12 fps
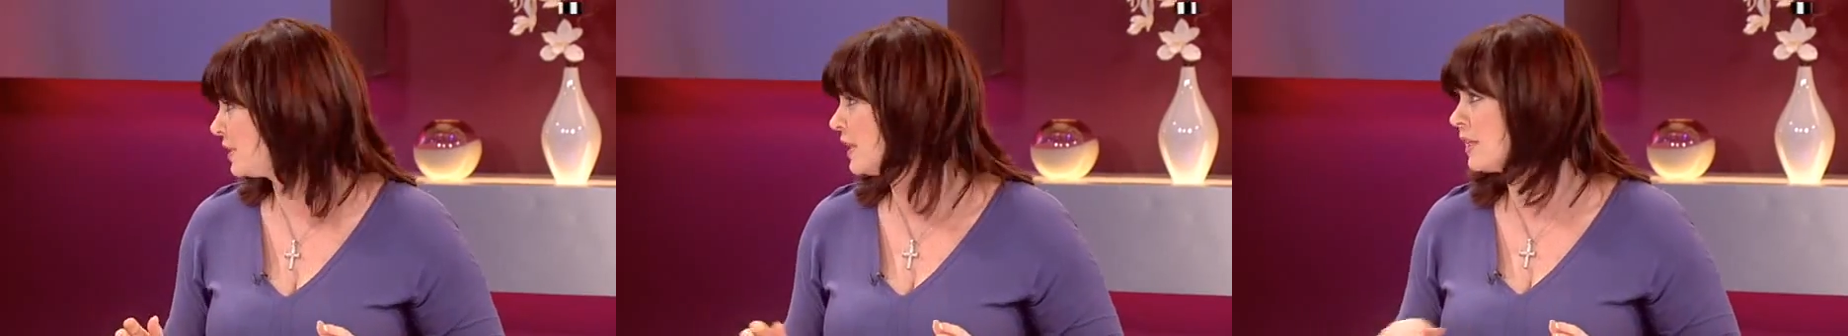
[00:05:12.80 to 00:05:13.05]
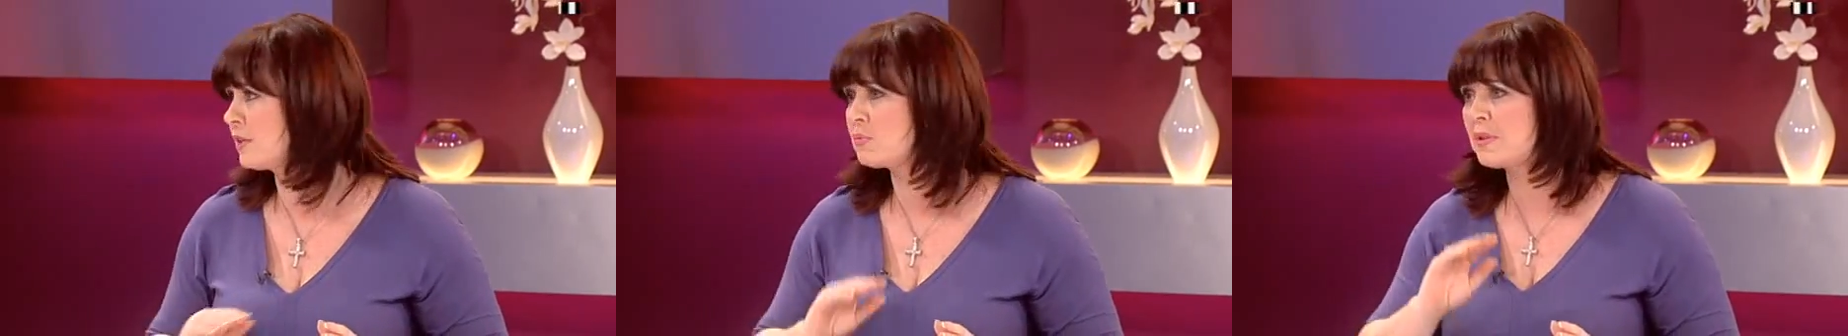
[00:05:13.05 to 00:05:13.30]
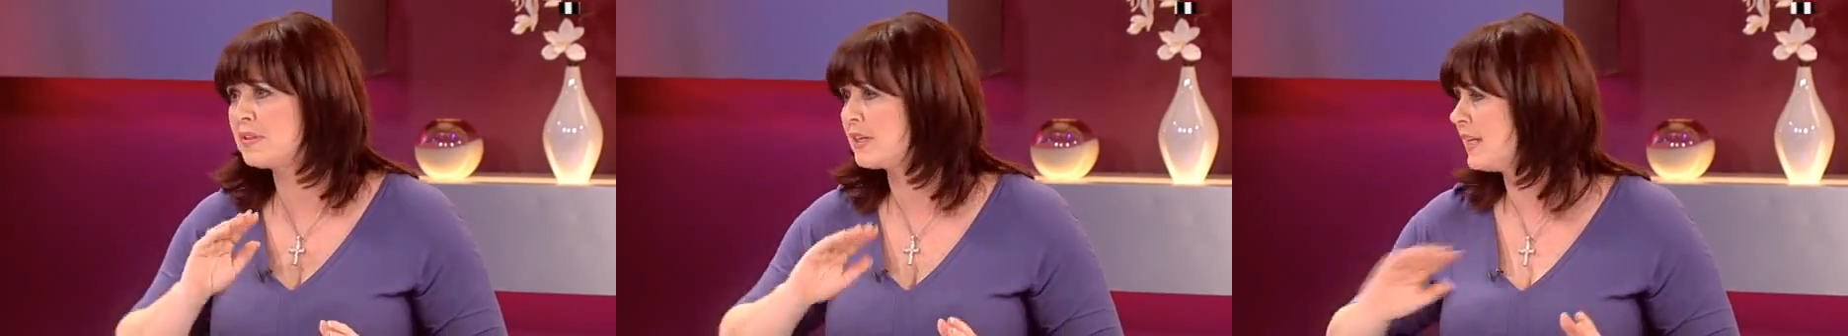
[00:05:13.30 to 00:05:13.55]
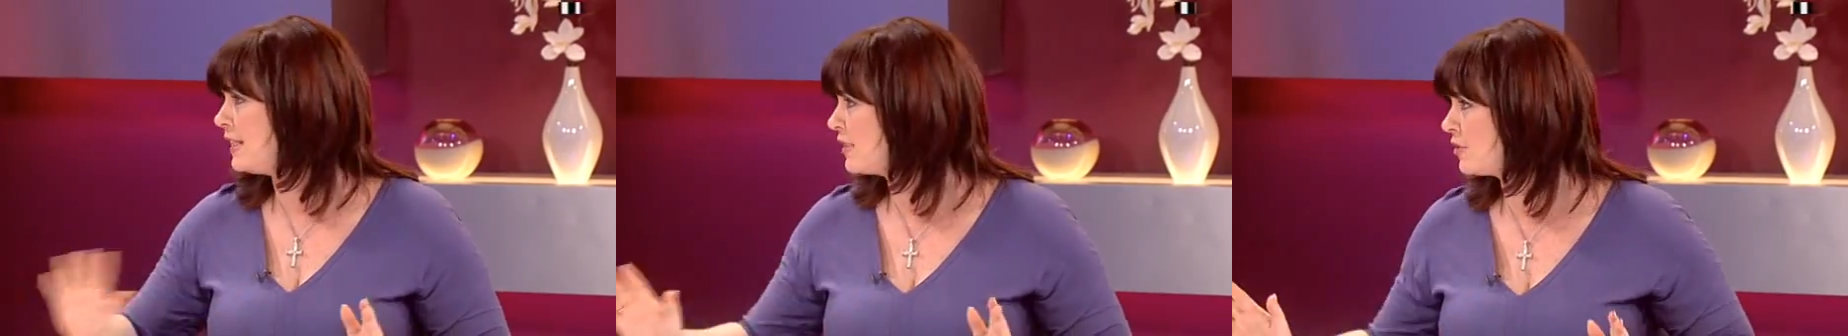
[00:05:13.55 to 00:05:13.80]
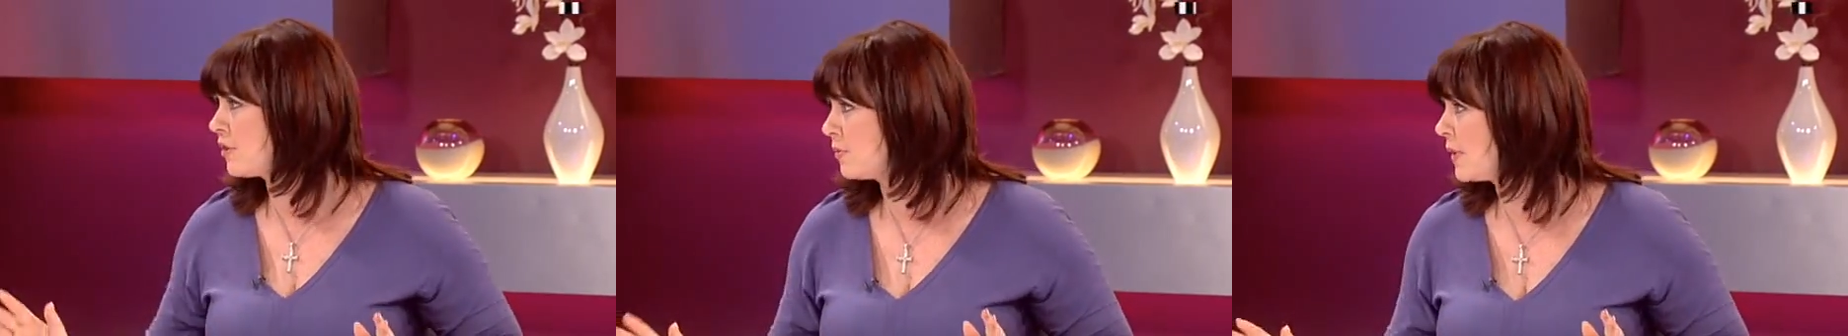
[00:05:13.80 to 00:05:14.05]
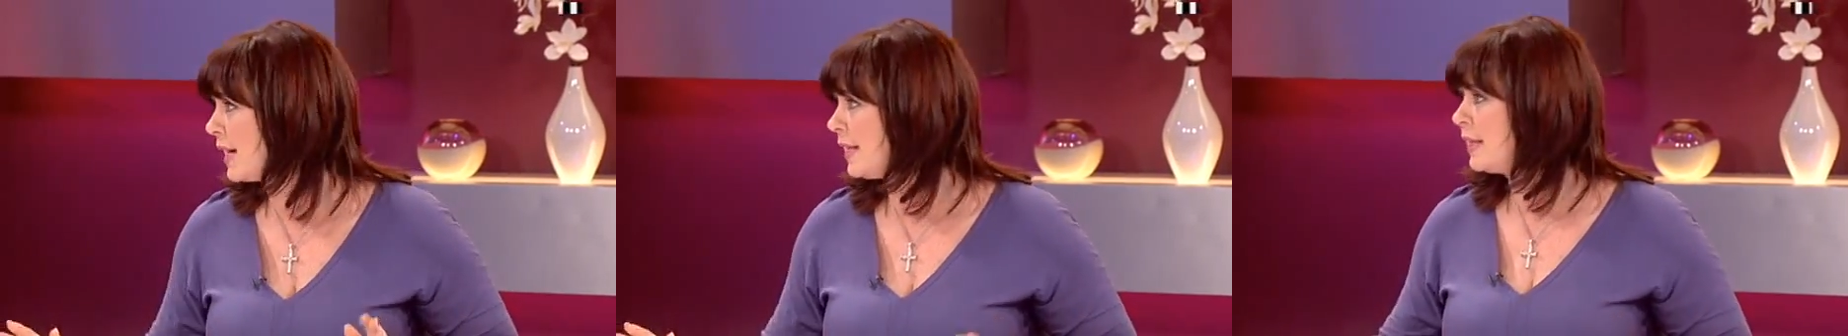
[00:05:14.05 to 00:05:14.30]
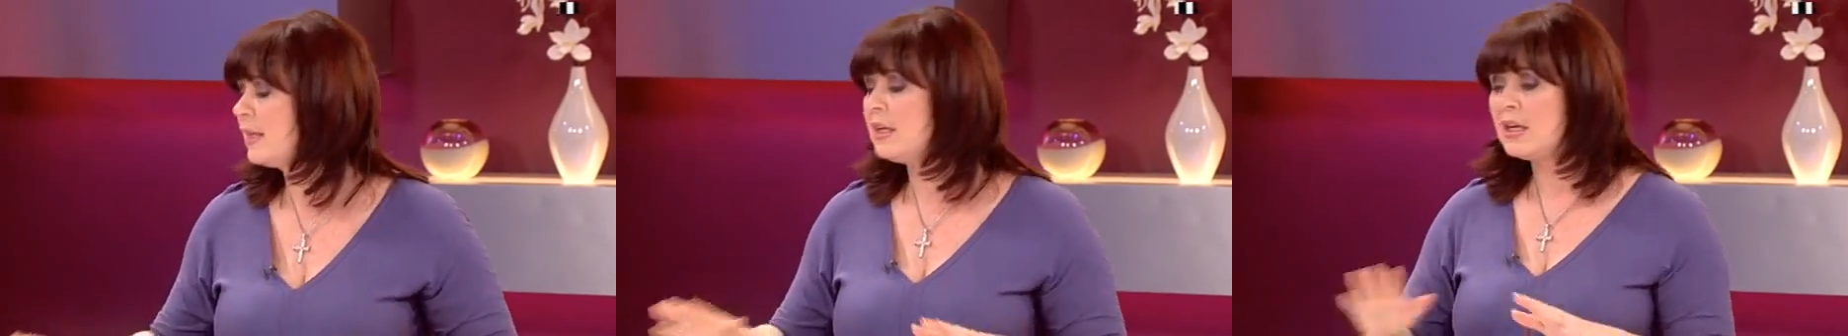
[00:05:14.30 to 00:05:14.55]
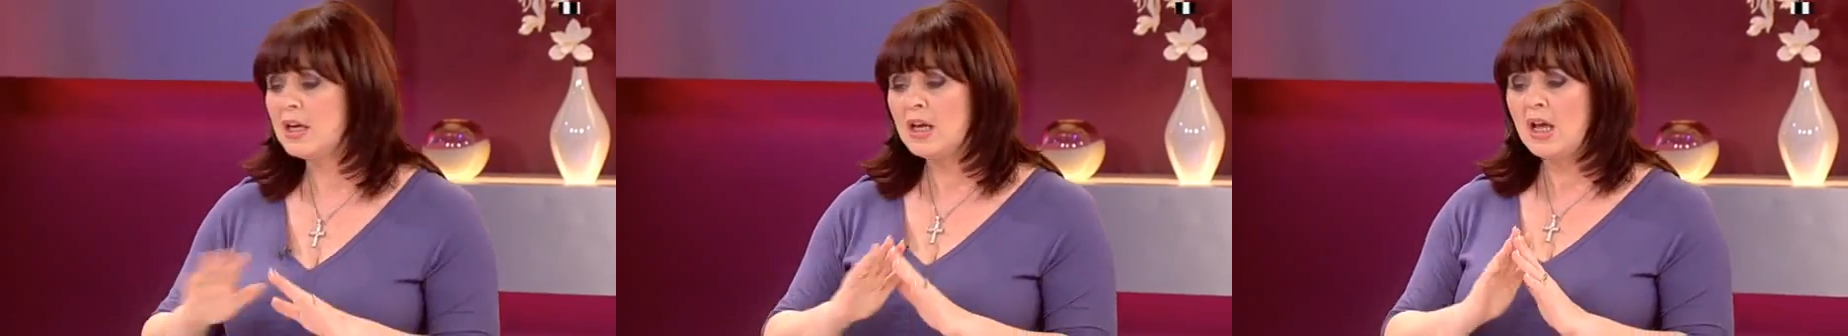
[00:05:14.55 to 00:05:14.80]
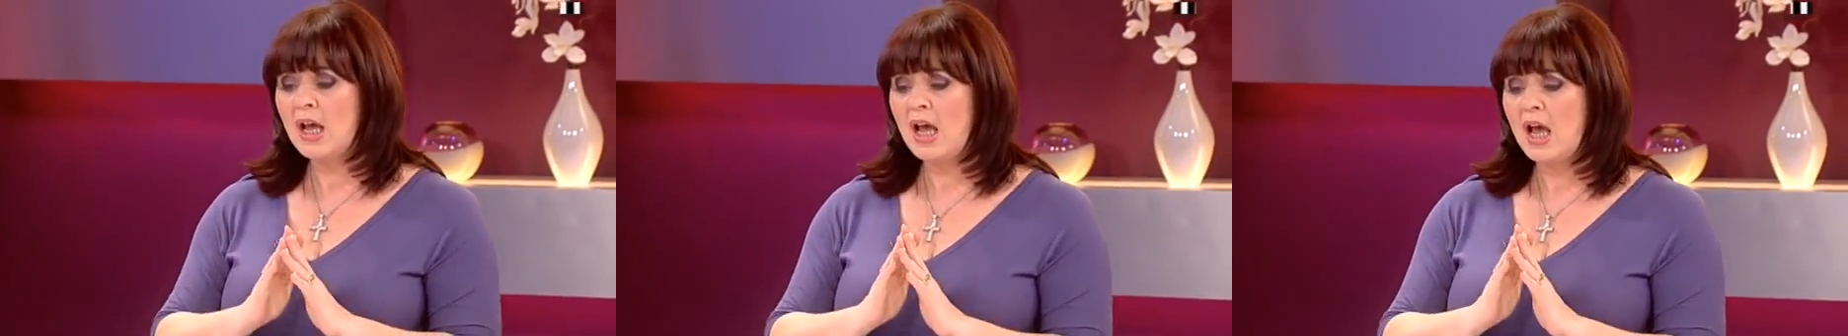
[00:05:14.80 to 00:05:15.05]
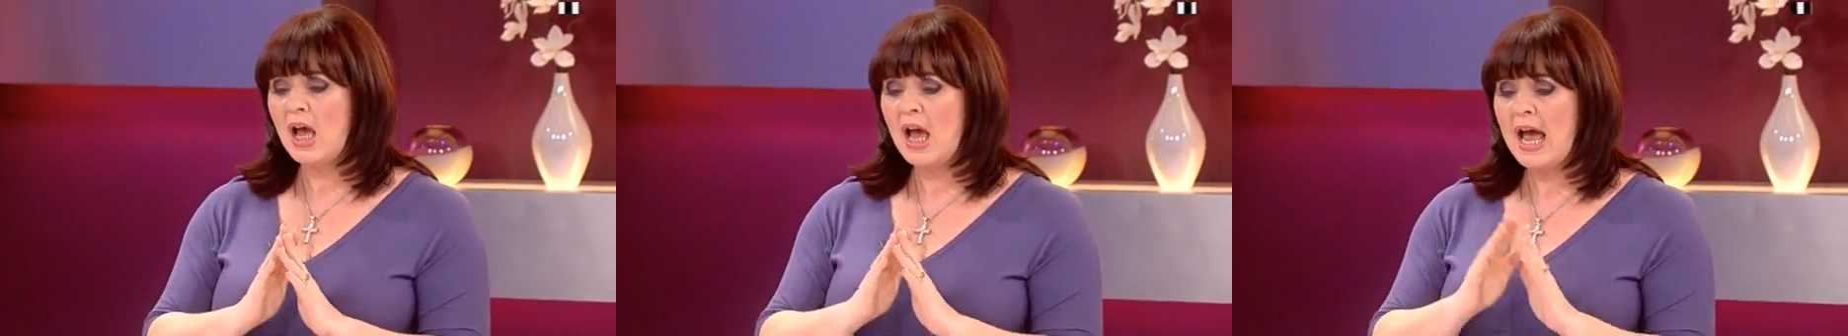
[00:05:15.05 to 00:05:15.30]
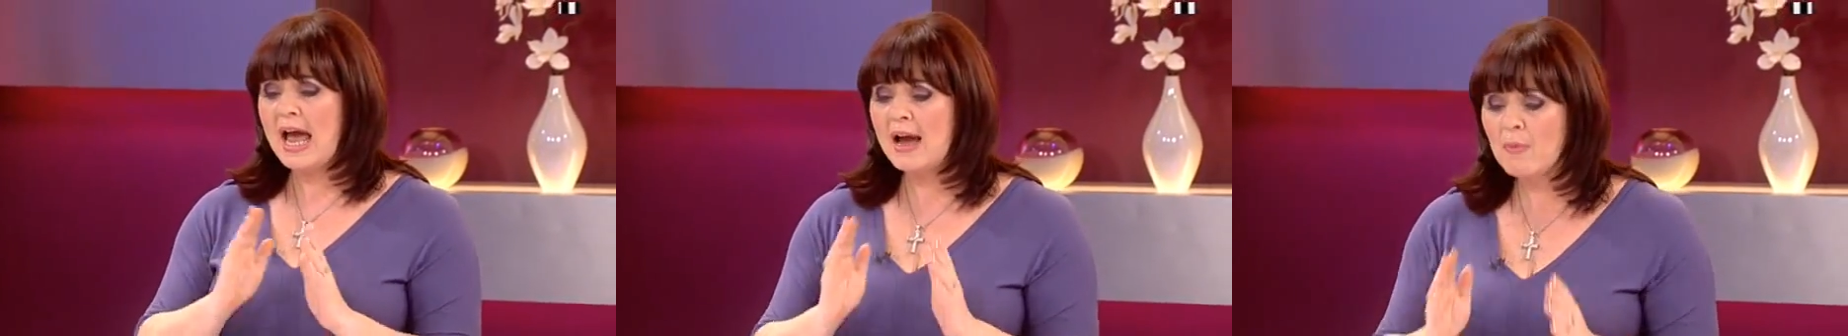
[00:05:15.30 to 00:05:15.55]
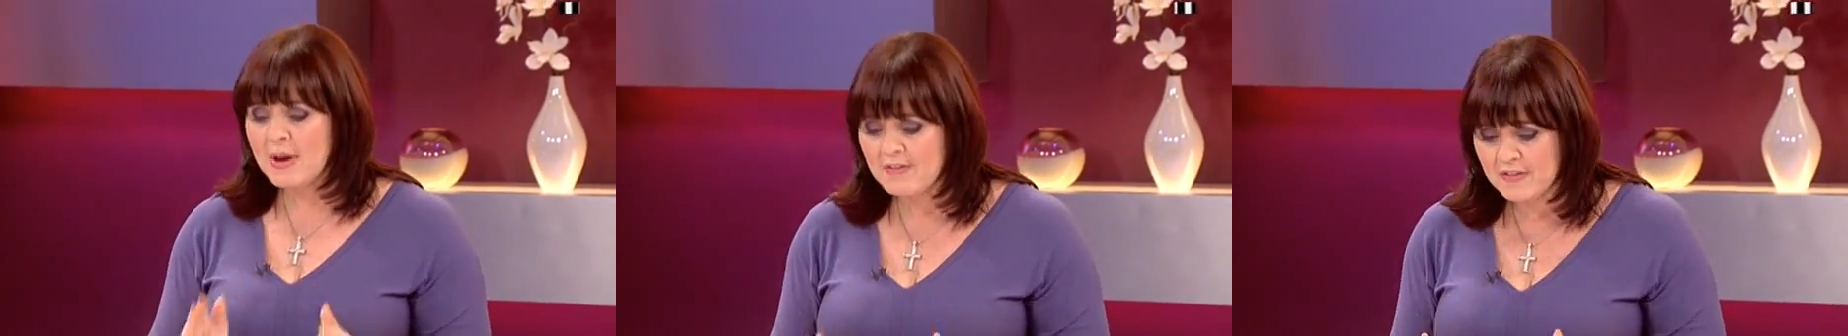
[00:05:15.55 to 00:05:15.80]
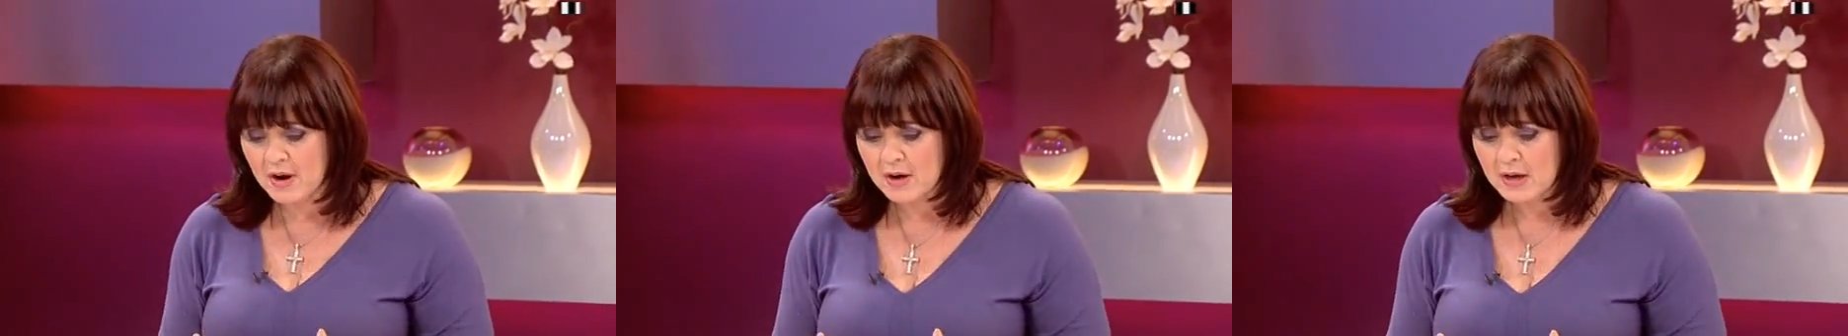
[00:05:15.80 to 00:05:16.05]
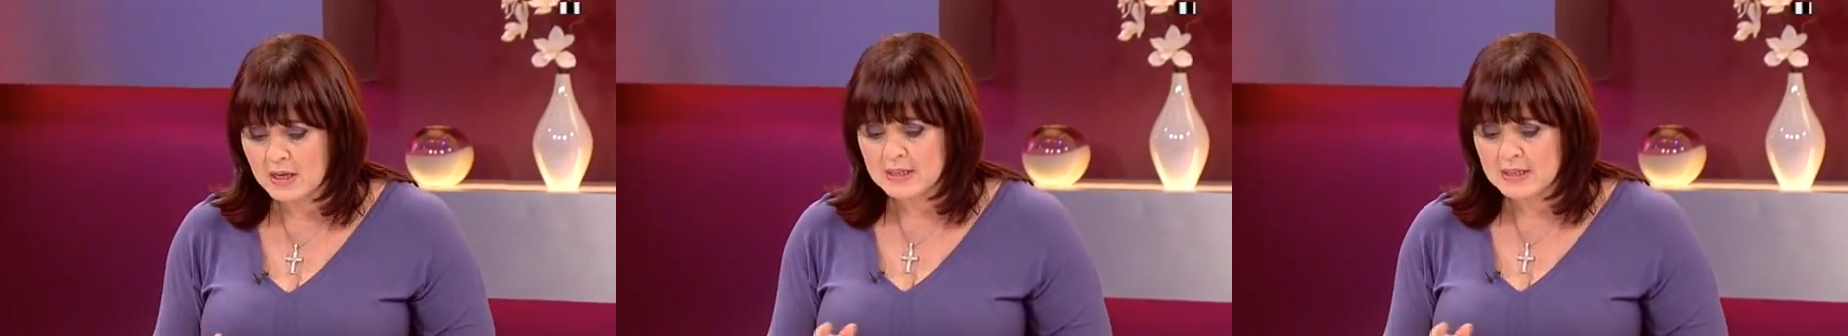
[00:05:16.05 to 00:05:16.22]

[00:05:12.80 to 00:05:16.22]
and I'd want the keys thrown away. However,